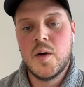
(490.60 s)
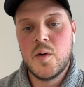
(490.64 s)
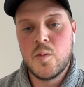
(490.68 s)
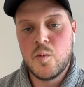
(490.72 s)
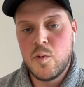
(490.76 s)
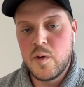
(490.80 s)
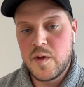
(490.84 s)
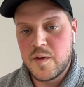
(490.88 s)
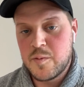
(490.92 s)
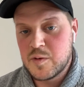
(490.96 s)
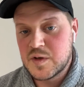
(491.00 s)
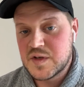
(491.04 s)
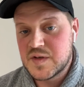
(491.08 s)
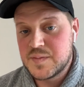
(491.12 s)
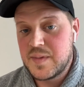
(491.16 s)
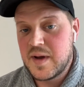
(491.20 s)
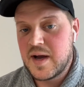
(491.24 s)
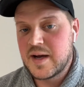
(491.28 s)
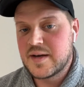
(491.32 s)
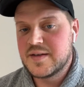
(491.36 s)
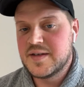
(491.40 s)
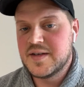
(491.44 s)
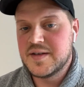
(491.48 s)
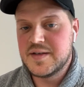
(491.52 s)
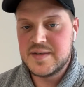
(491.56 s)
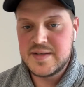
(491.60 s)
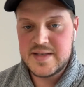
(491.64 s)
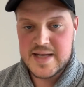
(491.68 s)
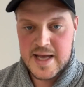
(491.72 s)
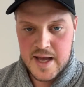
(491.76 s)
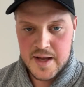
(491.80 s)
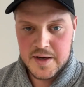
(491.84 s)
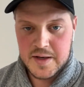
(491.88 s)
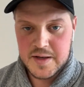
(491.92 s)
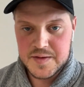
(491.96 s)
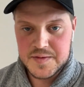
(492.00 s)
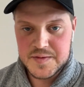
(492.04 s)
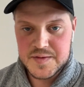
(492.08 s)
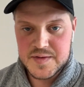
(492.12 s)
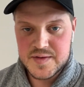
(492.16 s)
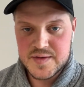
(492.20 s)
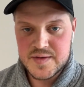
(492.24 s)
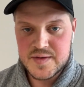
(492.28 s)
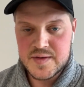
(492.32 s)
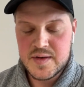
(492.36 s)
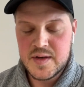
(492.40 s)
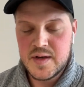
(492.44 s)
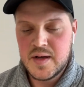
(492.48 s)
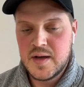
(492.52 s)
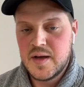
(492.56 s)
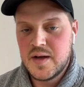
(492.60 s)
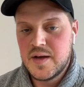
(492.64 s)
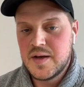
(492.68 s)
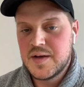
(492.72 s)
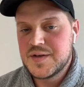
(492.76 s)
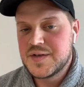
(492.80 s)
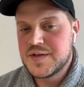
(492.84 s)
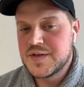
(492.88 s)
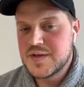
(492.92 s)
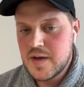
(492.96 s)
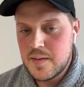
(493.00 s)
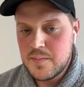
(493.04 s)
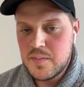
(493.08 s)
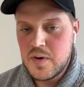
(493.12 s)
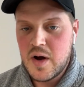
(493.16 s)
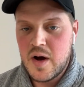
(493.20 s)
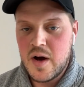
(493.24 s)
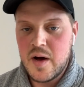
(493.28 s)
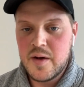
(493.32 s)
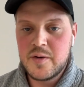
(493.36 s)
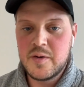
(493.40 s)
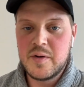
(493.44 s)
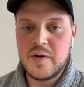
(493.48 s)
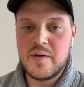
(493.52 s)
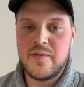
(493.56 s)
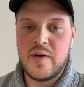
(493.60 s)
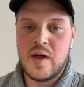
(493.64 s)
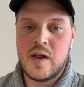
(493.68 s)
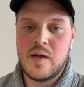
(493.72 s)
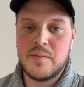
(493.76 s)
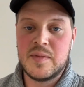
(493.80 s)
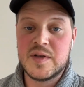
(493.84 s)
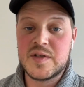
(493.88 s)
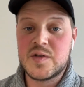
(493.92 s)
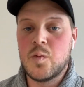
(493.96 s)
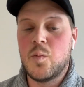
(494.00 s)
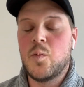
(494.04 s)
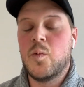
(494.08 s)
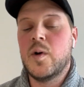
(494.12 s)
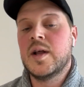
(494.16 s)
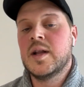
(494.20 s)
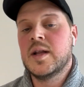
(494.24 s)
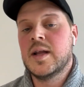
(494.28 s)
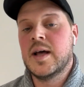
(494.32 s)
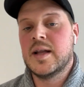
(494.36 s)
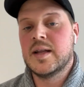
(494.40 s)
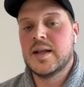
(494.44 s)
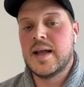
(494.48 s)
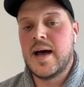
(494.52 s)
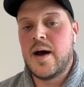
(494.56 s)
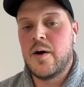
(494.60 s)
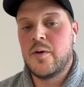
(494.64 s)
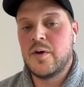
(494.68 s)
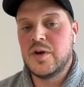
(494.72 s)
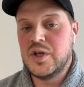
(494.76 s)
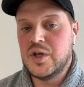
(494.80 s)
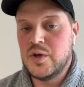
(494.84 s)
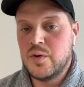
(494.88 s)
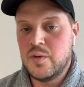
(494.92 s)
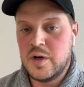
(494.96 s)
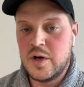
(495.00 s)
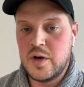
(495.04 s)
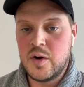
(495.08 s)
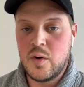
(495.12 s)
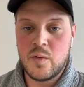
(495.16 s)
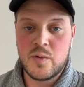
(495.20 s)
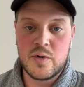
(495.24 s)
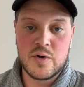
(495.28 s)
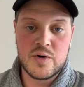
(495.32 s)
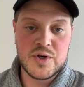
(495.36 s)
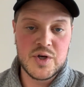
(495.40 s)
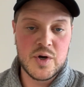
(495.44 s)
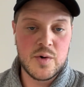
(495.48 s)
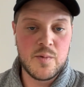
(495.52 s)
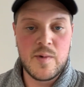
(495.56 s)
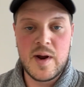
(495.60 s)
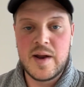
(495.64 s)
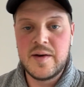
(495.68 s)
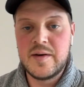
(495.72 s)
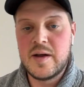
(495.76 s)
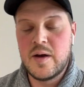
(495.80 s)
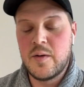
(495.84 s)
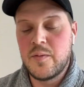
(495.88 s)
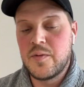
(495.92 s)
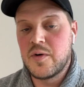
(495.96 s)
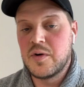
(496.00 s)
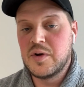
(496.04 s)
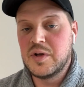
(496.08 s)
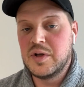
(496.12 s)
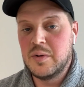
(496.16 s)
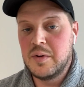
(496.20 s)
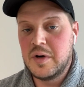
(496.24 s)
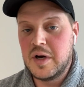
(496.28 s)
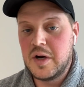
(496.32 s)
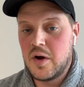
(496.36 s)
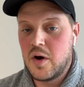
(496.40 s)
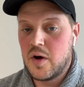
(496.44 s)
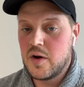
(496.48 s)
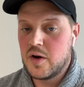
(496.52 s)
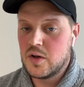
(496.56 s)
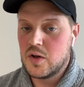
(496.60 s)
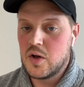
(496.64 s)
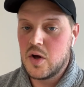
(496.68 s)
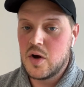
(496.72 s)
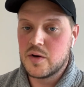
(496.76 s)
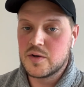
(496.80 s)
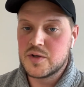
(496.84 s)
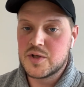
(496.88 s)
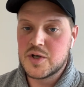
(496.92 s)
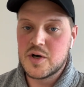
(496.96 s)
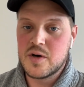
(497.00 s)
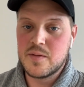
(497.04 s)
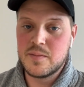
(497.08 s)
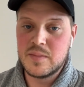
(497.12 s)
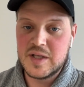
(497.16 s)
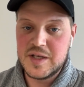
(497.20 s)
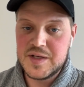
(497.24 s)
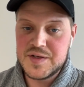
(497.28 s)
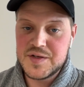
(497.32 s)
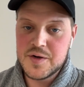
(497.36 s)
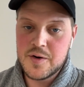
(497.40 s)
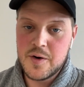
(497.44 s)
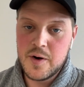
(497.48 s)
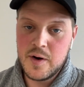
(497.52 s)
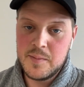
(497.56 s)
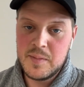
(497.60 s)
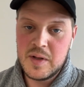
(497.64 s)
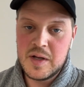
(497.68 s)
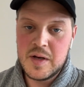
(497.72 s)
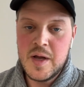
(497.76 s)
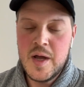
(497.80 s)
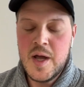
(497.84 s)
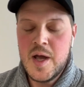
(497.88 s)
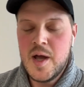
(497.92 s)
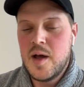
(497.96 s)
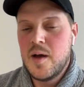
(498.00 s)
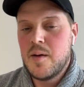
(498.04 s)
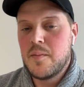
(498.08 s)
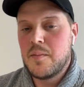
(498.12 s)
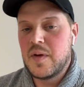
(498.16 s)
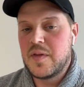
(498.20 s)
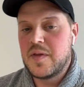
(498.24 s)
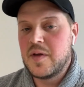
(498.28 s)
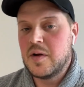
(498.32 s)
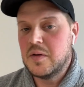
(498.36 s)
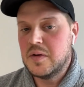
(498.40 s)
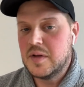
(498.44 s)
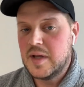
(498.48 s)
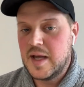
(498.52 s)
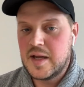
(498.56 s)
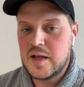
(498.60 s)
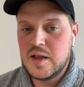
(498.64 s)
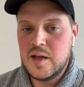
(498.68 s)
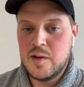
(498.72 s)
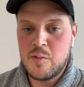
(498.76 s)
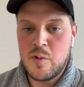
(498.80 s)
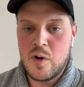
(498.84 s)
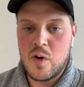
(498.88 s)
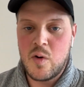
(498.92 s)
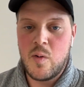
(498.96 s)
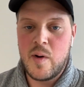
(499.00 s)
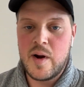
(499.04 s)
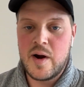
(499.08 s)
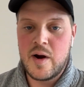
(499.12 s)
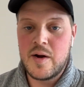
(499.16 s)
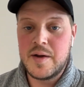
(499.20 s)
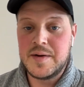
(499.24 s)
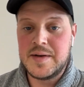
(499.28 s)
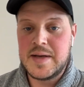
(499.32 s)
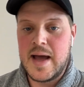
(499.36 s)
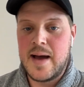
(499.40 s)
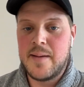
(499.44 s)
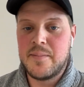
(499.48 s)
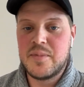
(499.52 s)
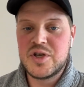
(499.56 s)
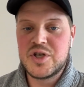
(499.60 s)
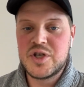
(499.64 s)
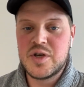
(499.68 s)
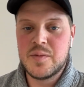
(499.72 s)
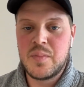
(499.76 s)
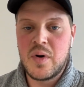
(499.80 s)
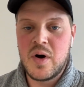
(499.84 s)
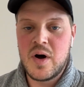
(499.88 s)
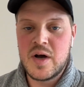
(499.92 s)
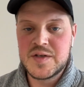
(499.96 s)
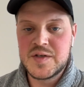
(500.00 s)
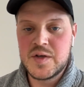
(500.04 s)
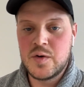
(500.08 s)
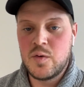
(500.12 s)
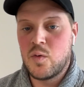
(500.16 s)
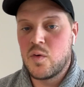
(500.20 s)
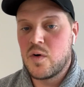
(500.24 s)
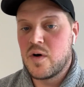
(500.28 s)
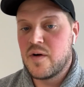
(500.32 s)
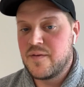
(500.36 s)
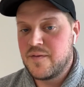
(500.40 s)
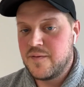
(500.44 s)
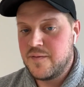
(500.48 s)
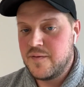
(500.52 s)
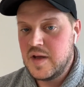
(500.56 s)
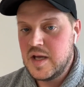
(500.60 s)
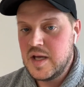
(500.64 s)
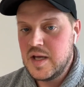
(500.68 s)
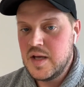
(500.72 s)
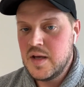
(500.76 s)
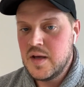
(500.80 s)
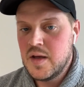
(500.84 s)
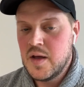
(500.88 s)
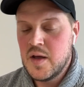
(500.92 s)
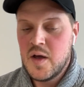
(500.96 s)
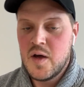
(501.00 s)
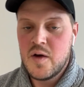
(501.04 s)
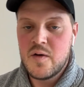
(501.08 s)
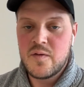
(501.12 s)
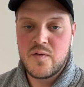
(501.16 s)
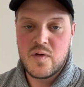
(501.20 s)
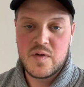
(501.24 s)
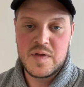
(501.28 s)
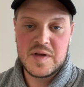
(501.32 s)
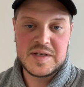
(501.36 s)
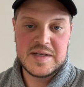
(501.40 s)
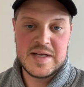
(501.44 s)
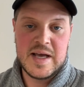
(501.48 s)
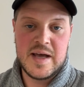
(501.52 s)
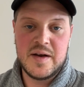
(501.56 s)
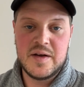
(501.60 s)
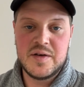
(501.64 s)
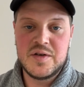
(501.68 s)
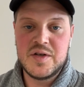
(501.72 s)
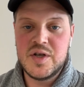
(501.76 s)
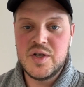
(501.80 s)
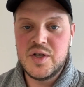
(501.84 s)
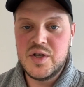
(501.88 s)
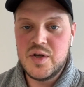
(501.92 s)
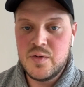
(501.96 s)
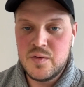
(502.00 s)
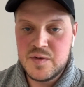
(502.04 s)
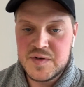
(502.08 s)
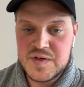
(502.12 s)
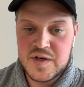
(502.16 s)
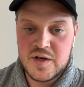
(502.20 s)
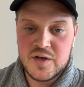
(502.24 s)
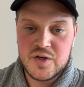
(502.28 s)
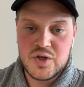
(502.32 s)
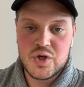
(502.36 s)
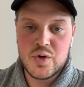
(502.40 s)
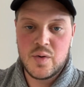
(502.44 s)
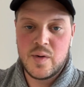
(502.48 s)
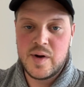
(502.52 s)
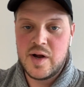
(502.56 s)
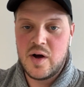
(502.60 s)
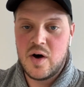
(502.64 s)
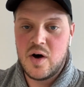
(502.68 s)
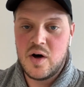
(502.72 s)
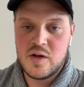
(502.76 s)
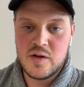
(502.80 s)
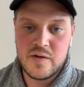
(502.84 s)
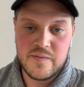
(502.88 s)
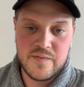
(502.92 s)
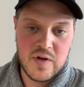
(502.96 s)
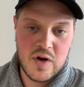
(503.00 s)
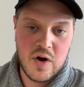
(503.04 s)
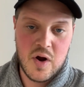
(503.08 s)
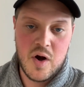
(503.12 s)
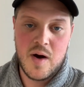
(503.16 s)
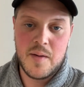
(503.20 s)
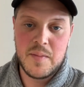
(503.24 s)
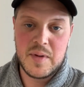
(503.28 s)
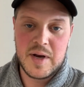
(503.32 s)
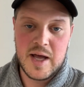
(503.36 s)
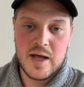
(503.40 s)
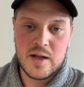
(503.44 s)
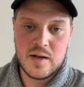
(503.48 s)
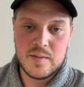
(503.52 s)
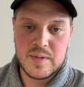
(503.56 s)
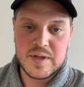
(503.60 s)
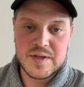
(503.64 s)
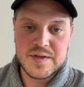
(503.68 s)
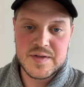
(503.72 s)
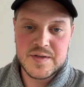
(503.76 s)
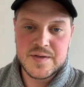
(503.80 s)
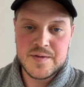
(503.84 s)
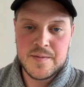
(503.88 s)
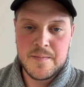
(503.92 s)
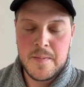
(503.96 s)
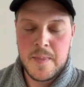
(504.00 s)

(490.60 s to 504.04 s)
With respect to tenants, some condo developments will allow a unit owner to rent out their unit on a long-term lease agreement, but they'll likely require a damage deposit or a fee for the tenant to use and enjoy all of the common elements.